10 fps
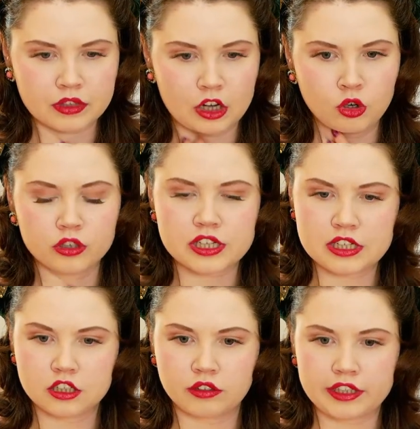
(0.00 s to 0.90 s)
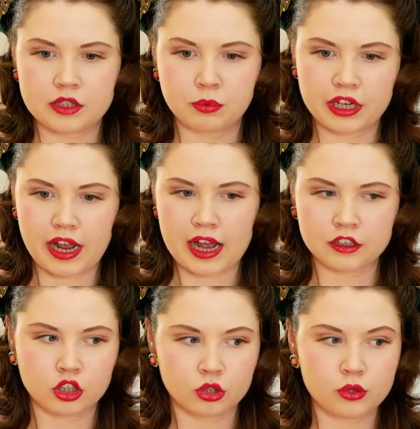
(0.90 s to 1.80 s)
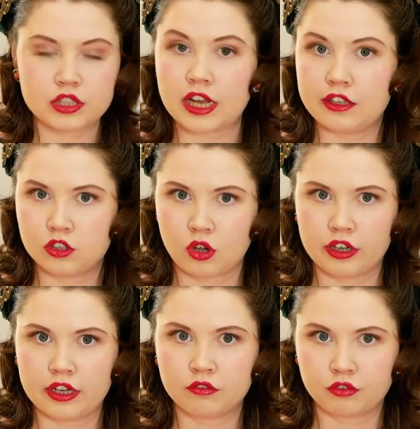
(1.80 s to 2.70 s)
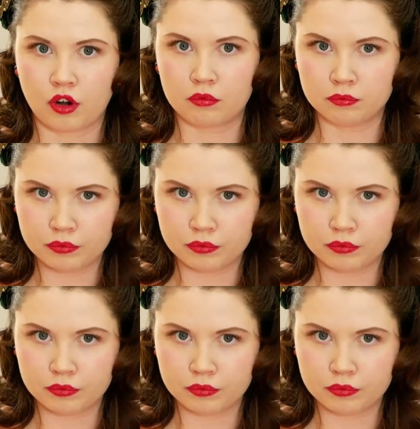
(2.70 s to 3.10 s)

not disintegrated, but it had glue stains on it from